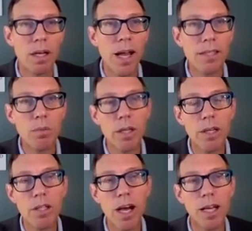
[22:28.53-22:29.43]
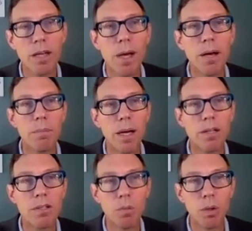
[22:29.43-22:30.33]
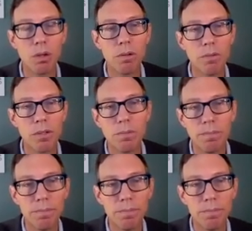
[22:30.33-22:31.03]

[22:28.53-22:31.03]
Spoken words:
Next, we're going to talk about bears and wolves.